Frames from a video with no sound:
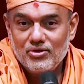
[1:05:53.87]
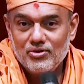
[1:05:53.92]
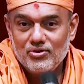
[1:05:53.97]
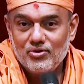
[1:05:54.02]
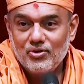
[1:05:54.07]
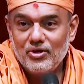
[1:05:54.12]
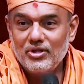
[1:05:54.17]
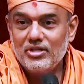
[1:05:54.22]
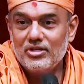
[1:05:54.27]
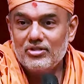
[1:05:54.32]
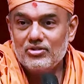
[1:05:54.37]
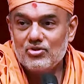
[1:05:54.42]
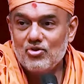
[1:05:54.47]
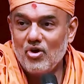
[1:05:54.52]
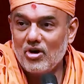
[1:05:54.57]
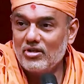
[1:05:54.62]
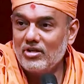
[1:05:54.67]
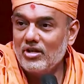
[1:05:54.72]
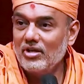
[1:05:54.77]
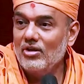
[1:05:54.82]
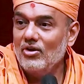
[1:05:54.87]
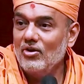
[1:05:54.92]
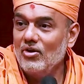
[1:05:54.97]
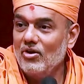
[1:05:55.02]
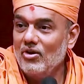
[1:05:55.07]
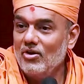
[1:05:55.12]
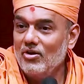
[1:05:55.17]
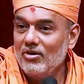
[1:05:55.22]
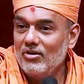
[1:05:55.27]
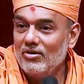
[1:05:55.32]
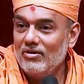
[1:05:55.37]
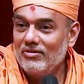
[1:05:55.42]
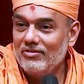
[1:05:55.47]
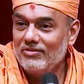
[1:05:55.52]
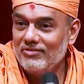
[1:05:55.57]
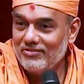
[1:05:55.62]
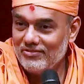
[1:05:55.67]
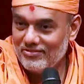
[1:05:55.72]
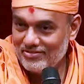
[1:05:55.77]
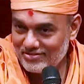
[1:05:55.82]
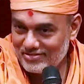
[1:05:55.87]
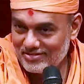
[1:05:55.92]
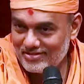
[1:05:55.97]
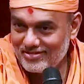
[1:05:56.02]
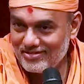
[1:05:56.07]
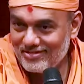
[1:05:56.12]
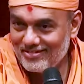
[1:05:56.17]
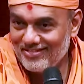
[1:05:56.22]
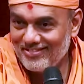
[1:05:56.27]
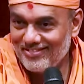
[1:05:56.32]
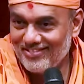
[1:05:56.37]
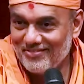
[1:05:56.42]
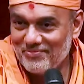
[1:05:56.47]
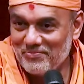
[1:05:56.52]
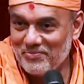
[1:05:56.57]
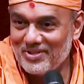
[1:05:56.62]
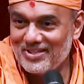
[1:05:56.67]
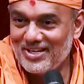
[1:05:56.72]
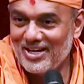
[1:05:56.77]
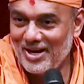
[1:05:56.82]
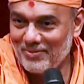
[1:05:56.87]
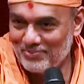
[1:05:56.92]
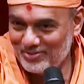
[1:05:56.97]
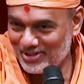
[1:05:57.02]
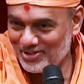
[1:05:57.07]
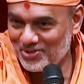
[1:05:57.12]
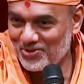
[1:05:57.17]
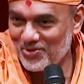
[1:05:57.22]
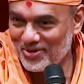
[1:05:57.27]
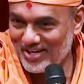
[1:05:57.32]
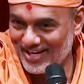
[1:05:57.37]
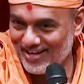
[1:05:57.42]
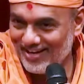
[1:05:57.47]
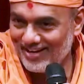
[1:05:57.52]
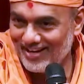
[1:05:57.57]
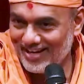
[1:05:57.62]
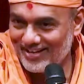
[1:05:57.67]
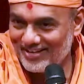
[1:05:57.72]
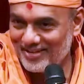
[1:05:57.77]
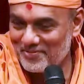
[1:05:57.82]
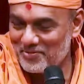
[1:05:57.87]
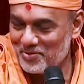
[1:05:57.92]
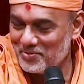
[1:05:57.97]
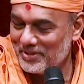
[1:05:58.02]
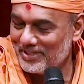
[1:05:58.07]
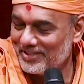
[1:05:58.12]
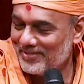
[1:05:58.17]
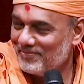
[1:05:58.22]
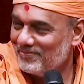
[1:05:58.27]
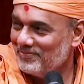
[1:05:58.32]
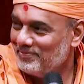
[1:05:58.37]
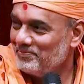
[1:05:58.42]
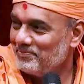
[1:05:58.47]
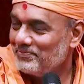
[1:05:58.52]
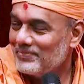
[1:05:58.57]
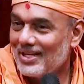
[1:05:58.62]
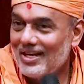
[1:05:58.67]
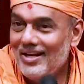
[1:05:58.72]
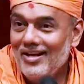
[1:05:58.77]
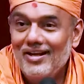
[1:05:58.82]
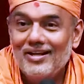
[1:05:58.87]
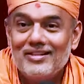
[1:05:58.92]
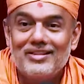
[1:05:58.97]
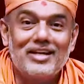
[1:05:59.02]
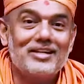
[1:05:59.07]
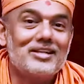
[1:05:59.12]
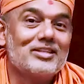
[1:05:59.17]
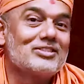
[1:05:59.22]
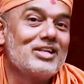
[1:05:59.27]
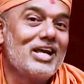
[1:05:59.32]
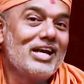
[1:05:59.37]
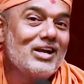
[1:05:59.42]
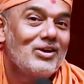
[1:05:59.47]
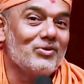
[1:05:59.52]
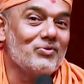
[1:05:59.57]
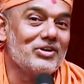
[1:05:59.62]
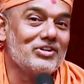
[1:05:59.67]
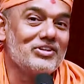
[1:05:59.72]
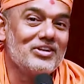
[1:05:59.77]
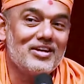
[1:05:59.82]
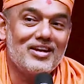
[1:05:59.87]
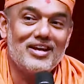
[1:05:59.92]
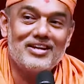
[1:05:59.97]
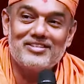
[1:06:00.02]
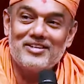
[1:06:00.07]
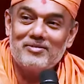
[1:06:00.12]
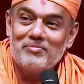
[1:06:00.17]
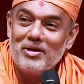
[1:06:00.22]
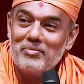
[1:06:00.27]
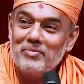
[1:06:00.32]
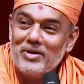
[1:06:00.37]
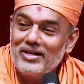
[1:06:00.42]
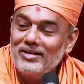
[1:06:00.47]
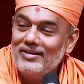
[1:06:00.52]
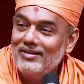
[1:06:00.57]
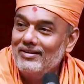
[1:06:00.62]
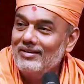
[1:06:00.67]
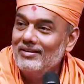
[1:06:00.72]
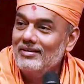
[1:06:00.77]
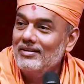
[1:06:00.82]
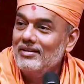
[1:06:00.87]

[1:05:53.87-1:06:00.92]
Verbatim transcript: So it is daughter in law, Mother, I'm just joking, a lighter moment. Then the second question arises in my mind.